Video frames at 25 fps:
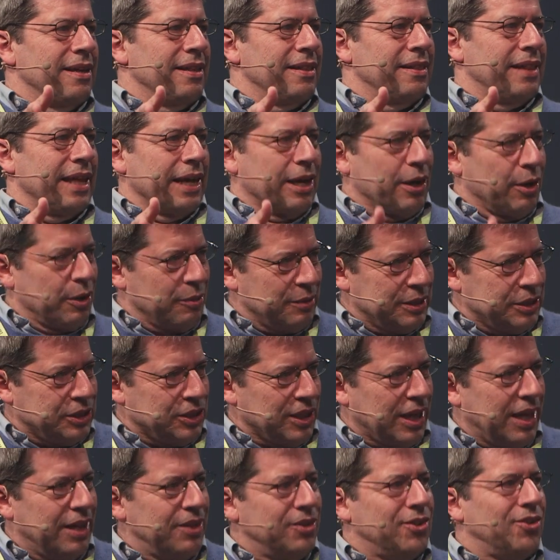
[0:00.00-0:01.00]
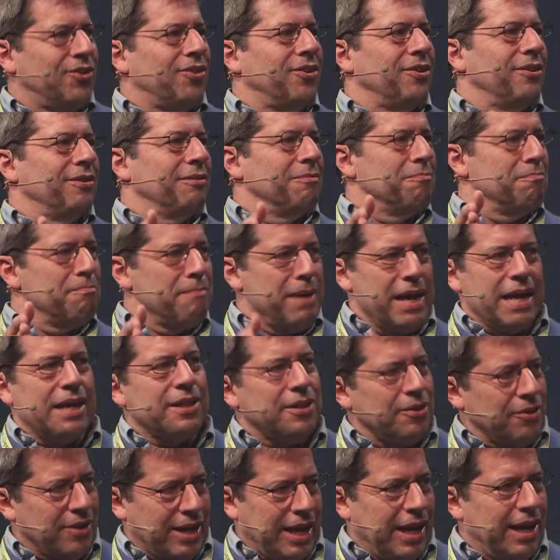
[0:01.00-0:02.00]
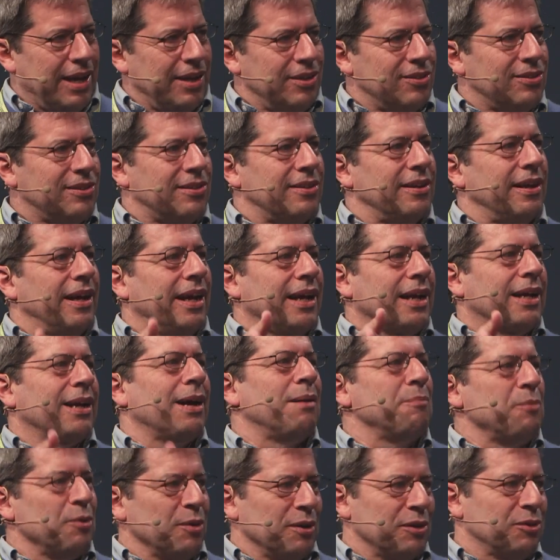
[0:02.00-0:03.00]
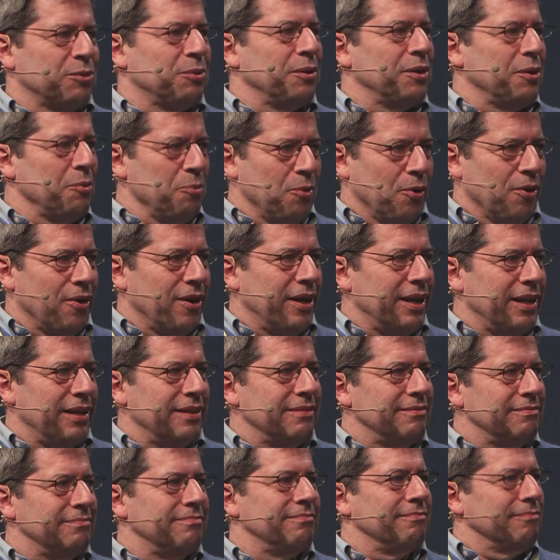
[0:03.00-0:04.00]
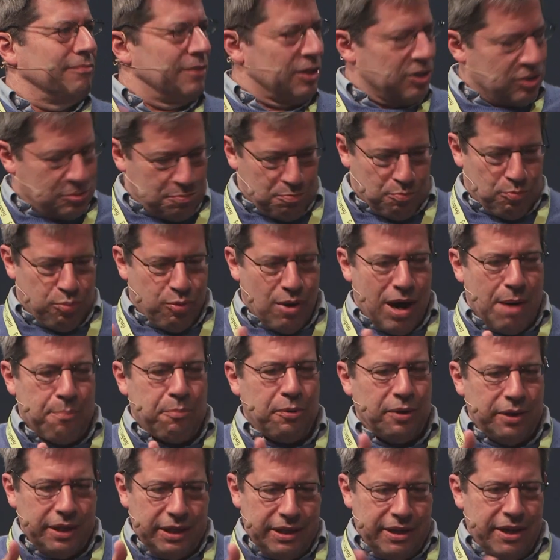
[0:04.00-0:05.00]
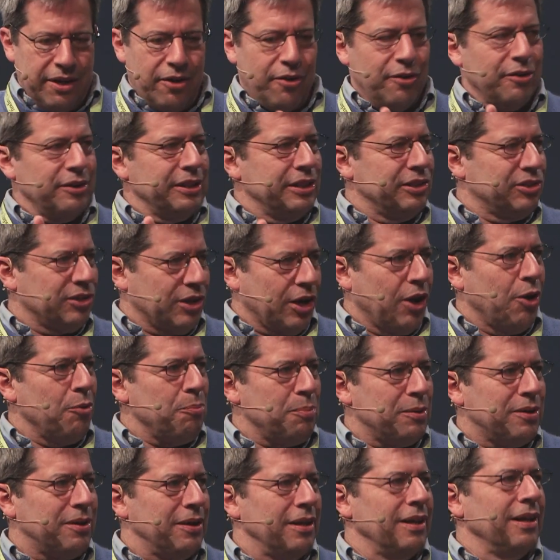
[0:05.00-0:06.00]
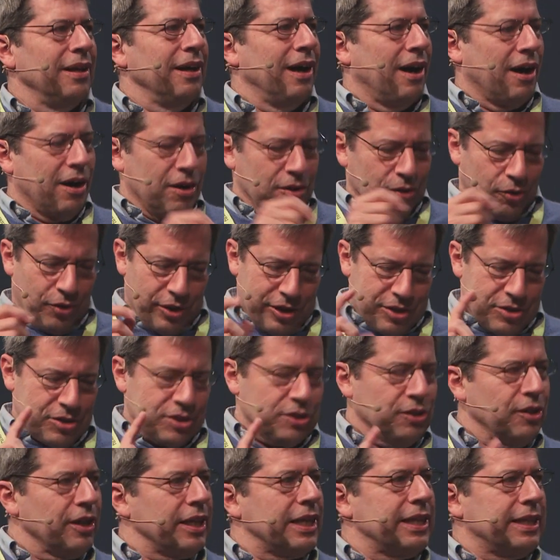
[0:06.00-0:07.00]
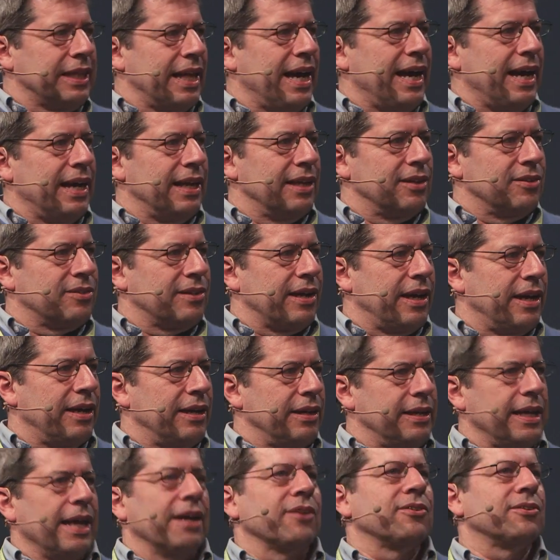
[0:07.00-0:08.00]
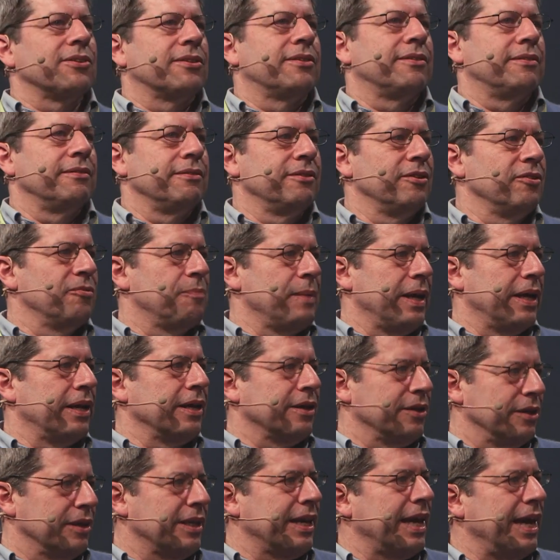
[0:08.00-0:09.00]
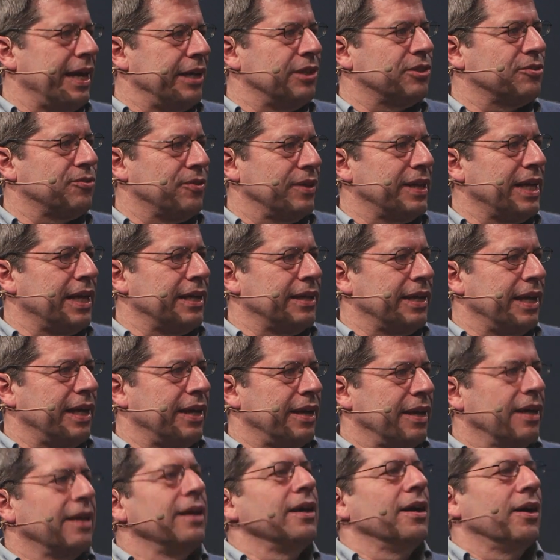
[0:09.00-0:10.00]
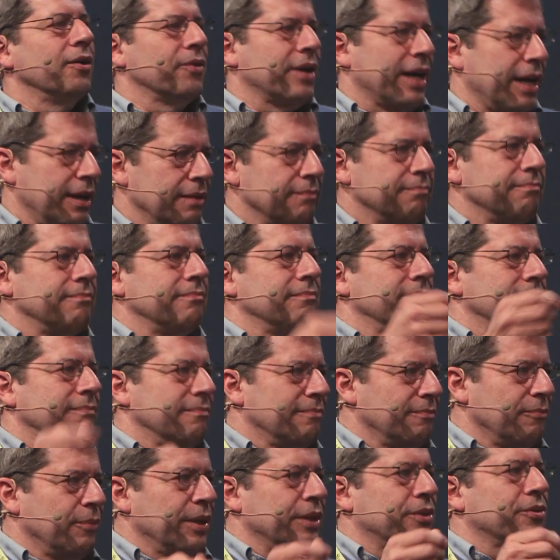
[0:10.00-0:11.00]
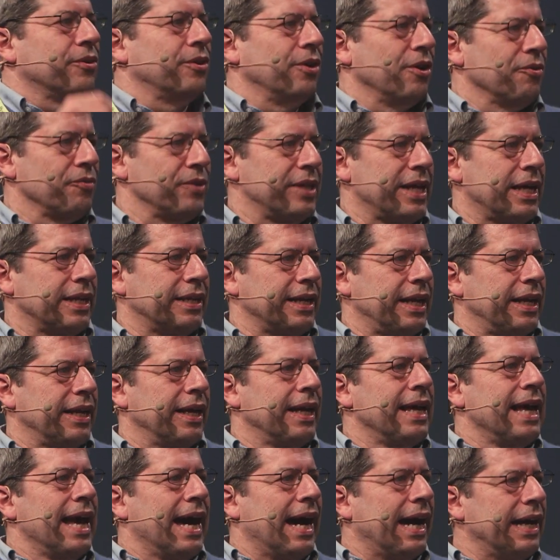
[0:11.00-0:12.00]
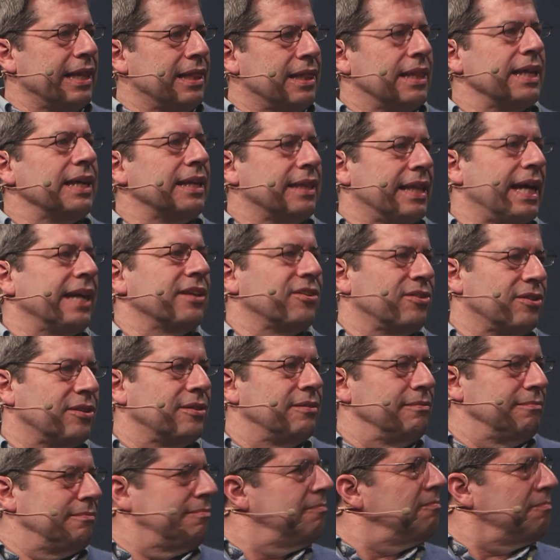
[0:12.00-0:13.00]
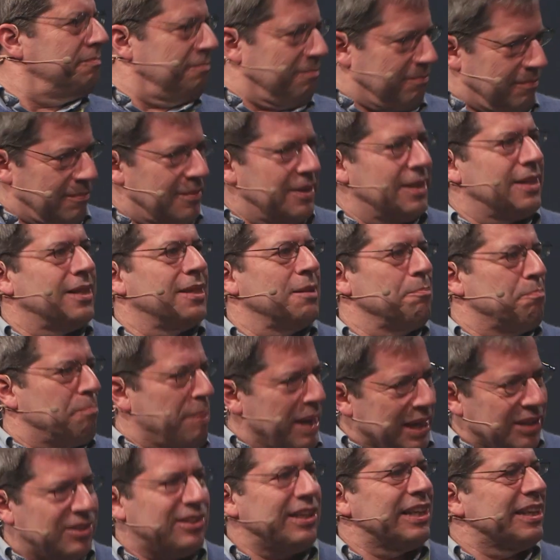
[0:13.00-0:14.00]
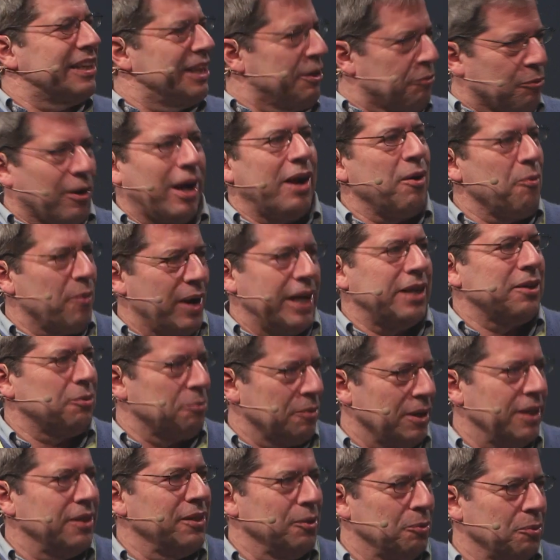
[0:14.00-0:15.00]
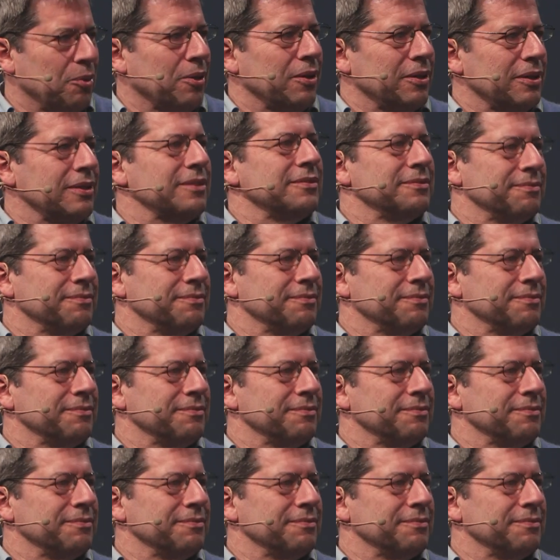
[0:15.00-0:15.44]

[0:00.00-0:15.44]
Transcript: they go to a judge, make their case, and come to us with a warrant. It's properly, narrowly scoped. Our lawyers look at that and say, yes, you've made a good case for that data. Okay, we turn over that data. I think that's the basically right way to run the world.